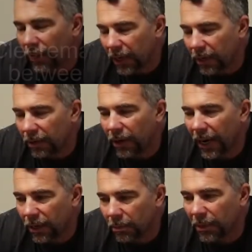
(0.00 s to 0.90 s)
running
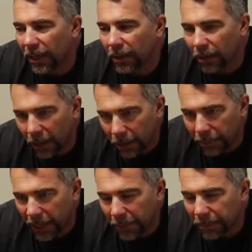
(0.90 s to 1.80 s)
random length hard
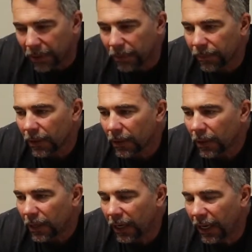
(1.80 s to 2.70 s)
maple,
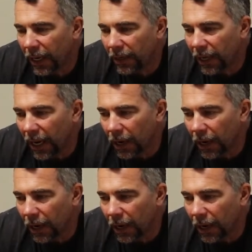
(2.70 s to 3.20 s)
and